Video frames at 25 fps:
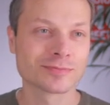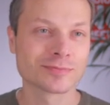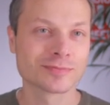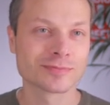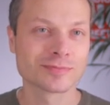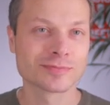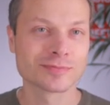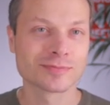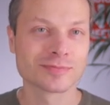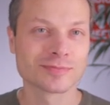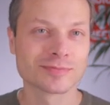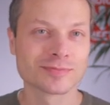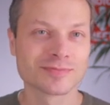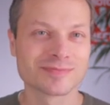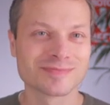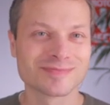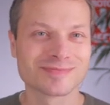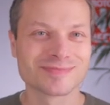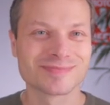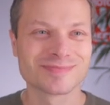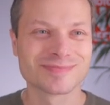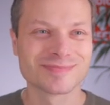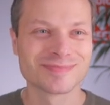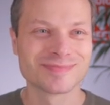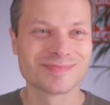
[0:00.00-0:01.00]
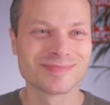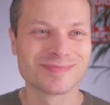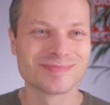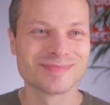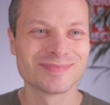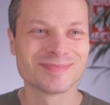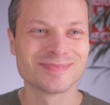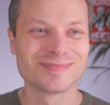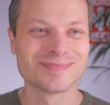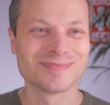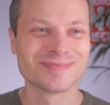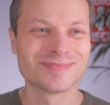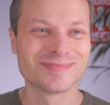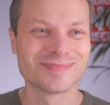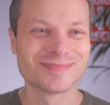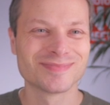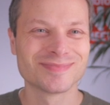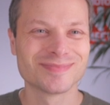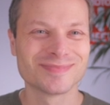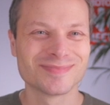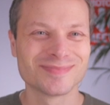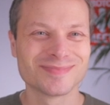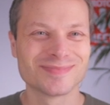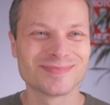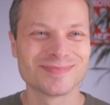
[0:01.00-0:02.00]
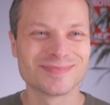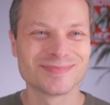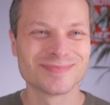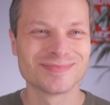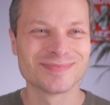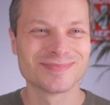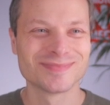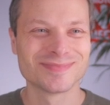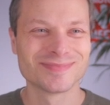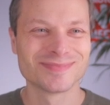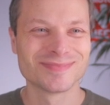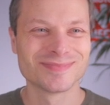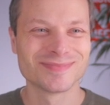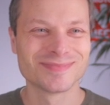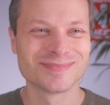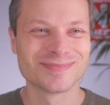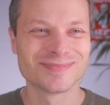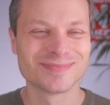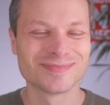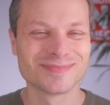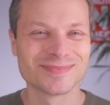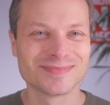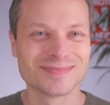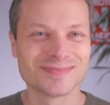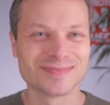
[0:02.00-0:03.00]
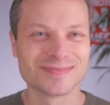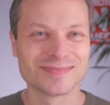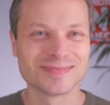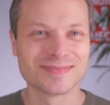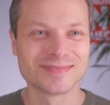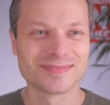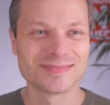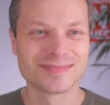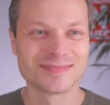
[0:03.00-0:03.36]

The person shown says nothing.